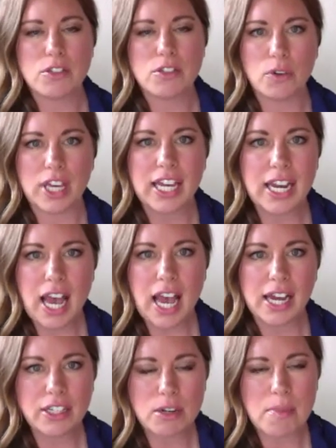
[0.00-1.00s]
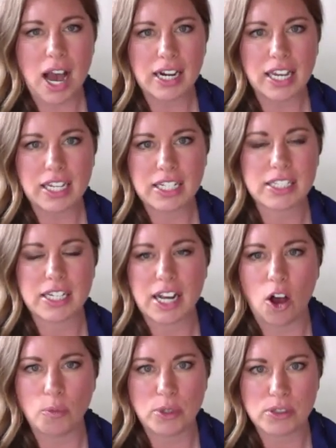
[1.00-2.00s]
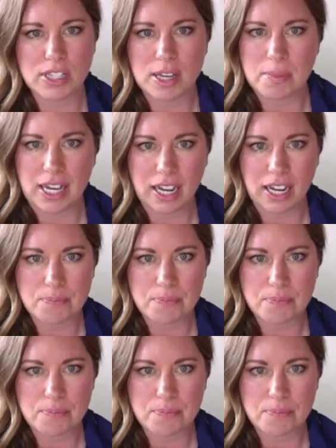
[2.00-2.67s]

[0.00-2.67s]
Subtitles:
So get it on your body and it's gonna help you sleep at night.